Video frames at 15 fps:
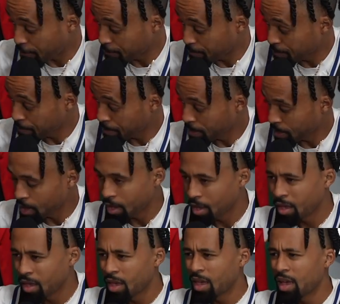Yeah.
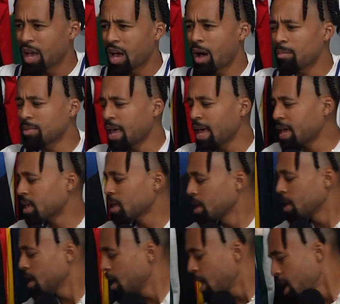I'm like,
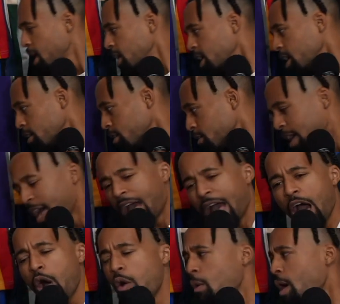
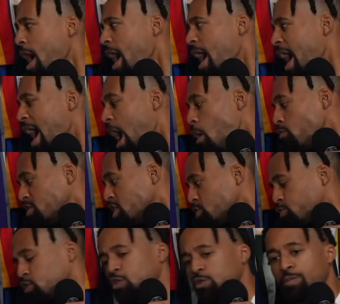how
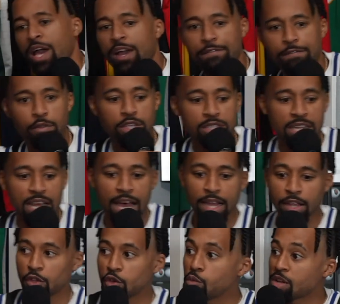disrespectful is that?
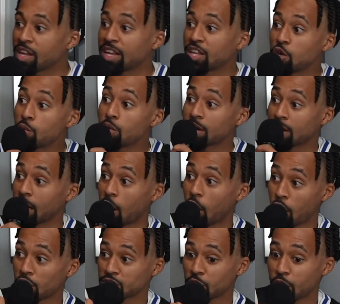You win an
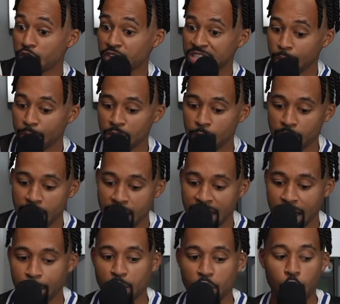All-Star of a WNBA
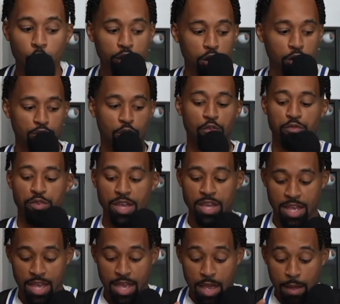game and you're holding a trophy
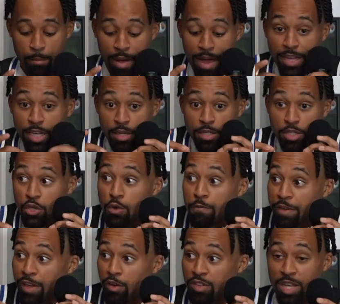by 2
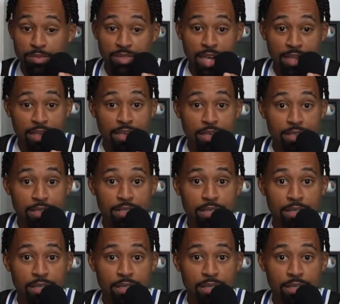fingertips like this.